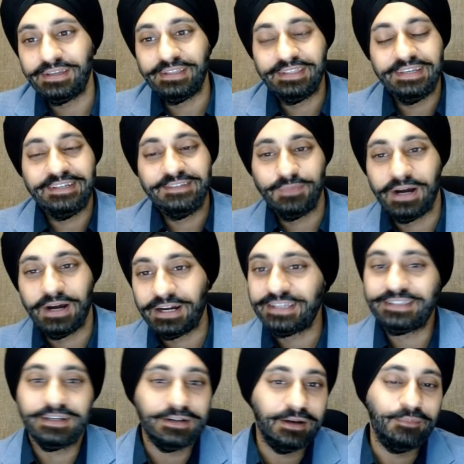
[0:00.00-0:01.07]
These
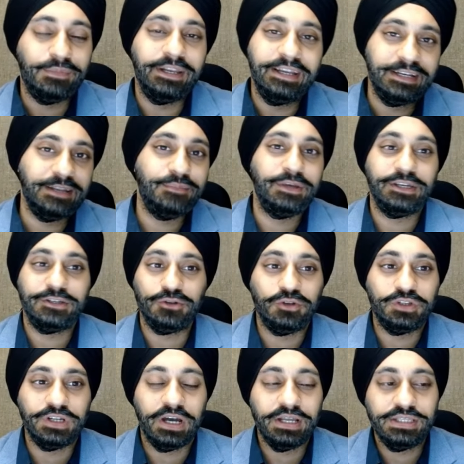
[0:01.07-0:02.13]
markets are completely based on
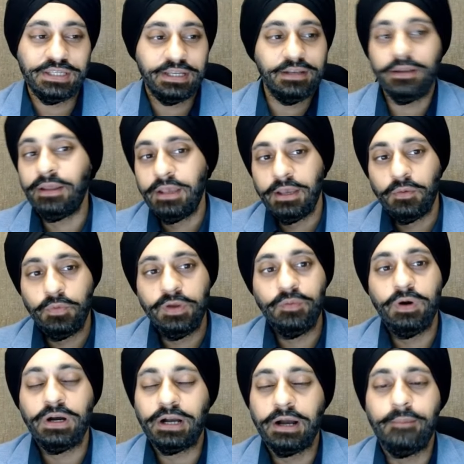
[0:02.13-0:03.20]
charts, and we
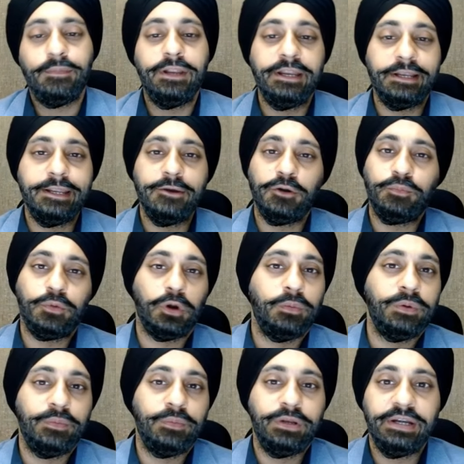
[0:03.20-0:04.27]
work completely on
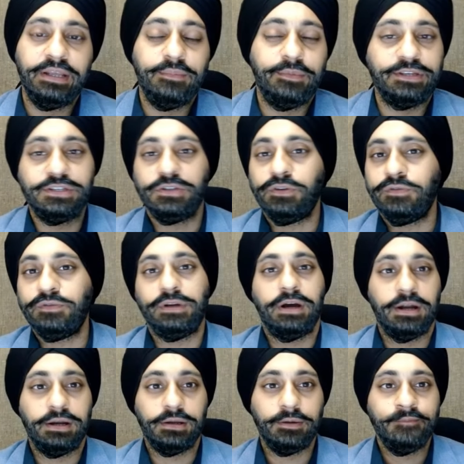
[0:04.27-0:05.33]
probability basis of
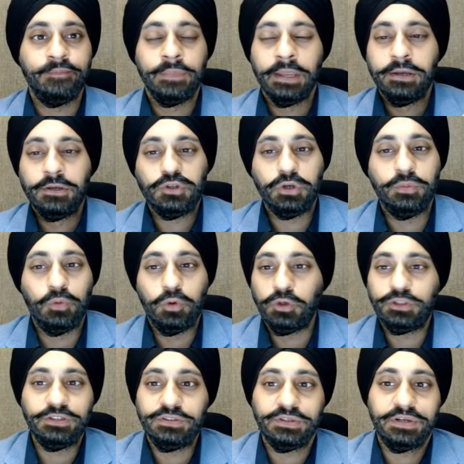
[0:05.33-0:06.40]
chart. So
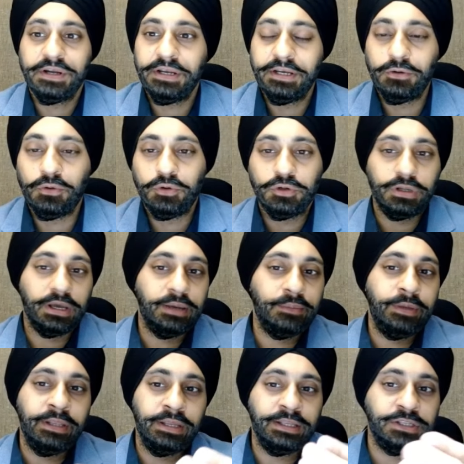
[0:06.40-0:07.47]
emotions really don't, I
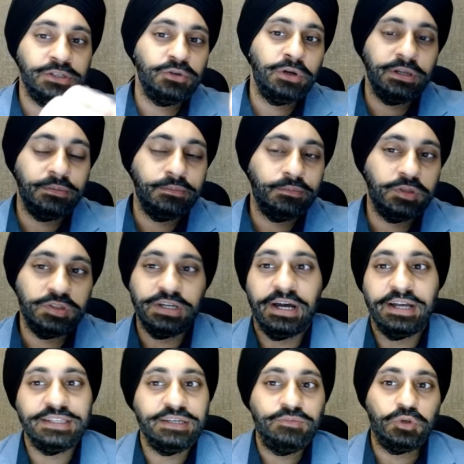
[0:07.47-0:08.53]
mean, it's not the
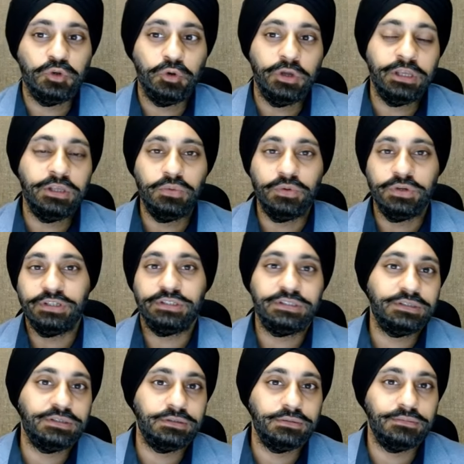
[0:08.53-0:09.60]
charts I'm showing you
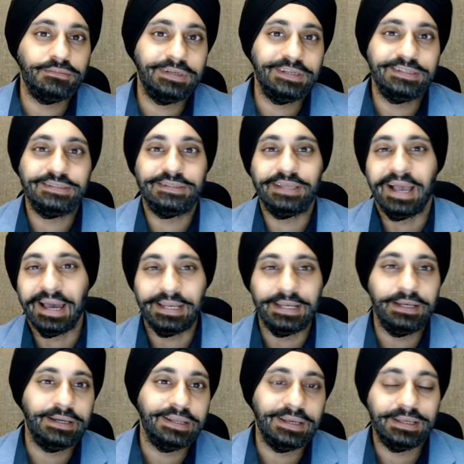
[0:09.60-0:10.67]
is
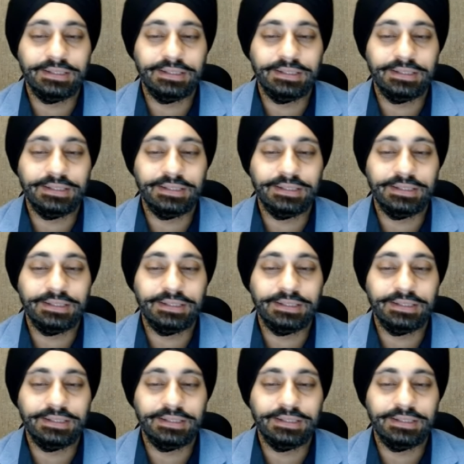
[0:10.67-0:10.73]
analytic.